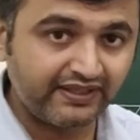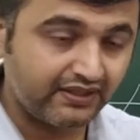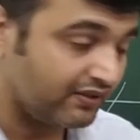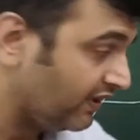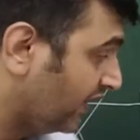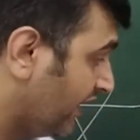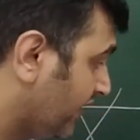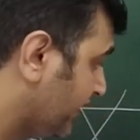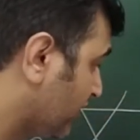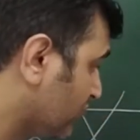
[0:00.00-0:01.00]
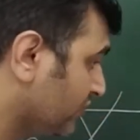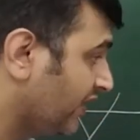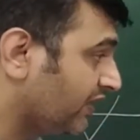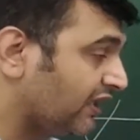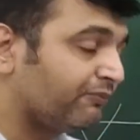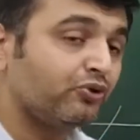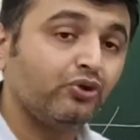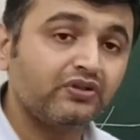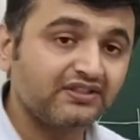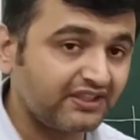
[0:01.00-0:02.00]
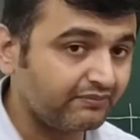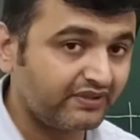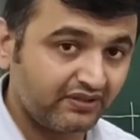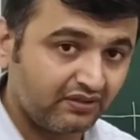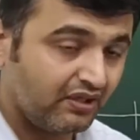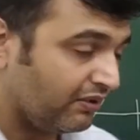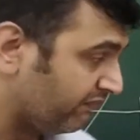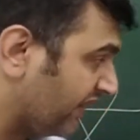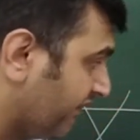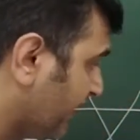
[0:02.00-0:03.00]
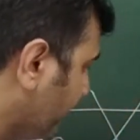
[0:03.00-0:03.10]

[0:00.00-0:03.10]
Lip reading: n. Here also they keep on doing the same thing. But 1